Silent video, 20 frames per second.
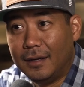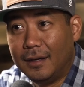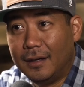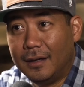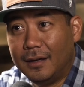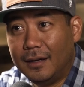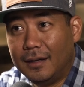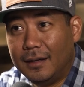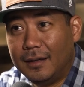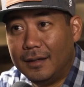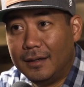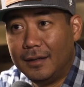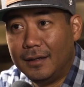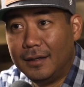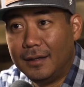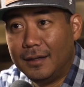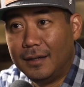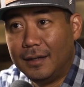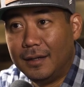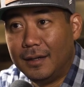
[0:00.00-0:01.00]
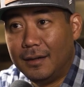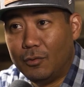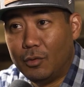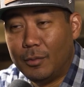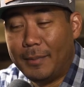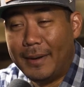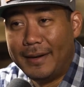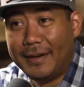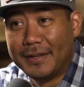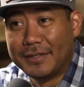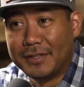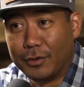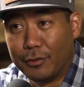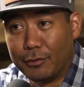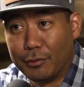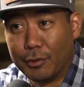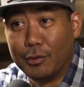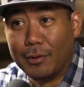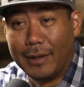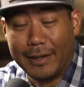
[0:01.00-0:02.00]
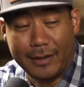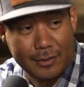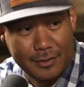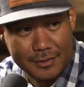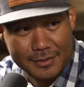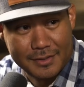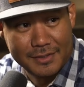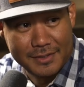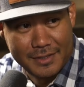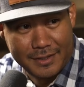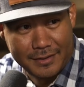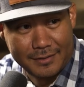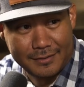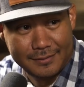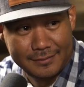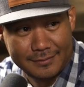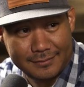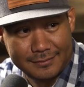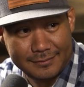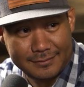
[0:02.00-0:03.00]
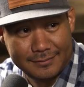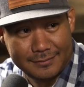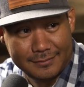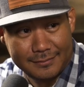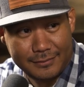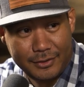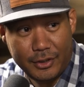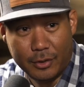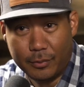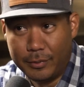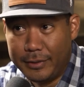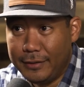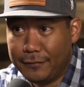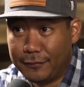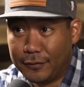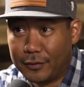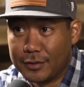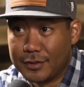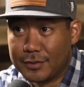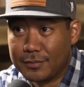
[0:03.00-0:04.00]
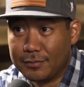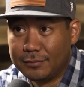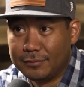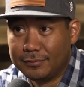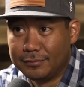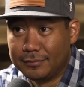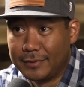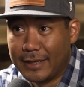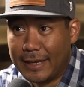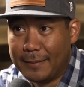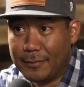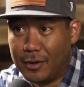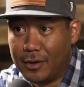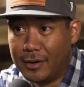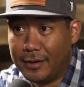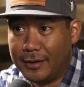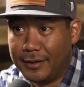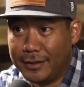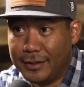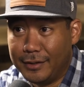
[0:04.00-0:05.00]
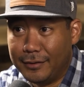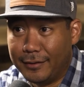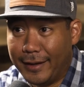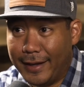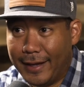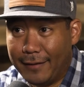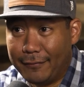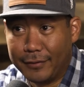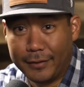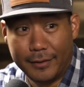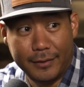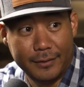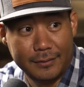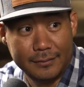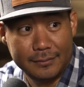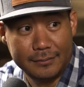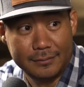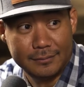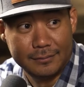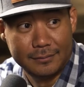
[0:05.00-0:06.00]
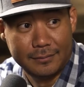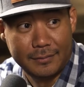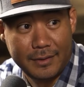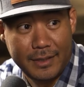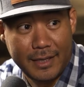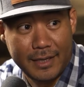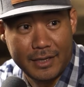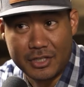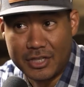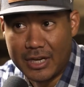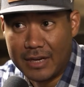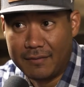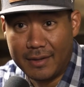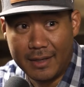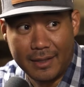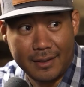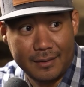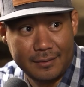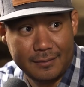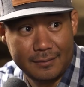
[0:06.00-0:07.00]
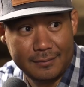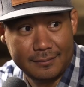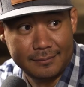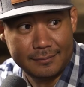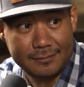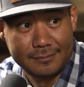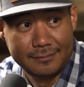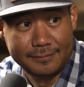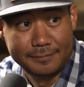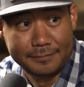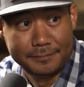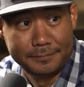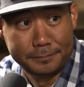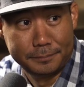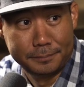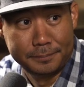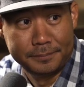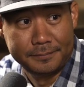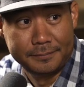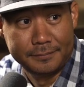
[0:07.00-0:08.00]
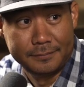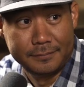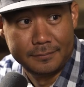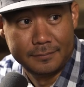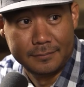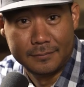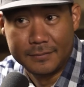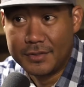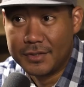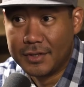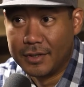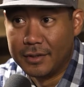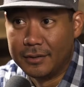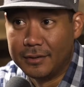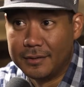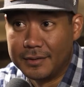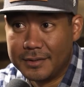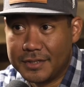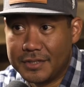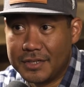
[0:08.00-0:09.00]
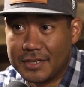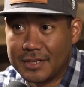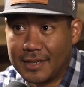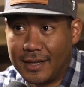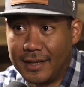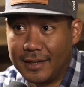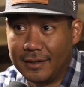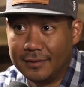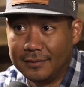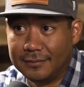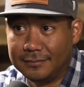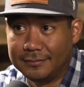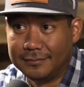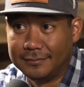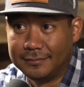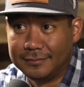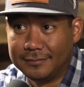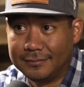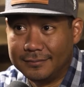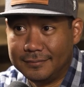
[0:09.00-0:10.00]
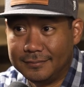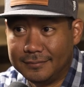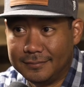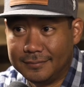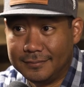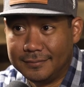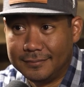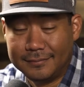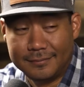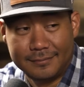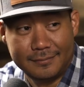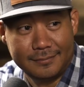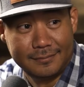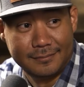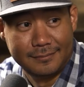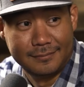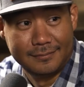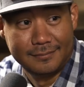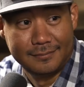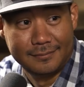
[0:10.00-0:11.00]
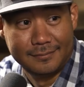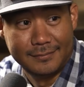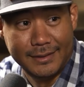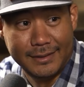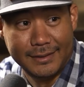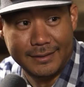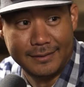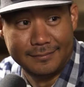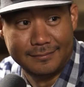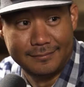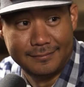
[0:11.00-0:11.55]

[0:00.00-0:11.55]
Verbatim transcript: Uh, That's like well, mine doesn't grow like Austin's hair. Yeah. You know, when he first came on a year and a half ago, he had a shaved head. That's yeah. That's so right. it's just like. Look at it now. Yeah.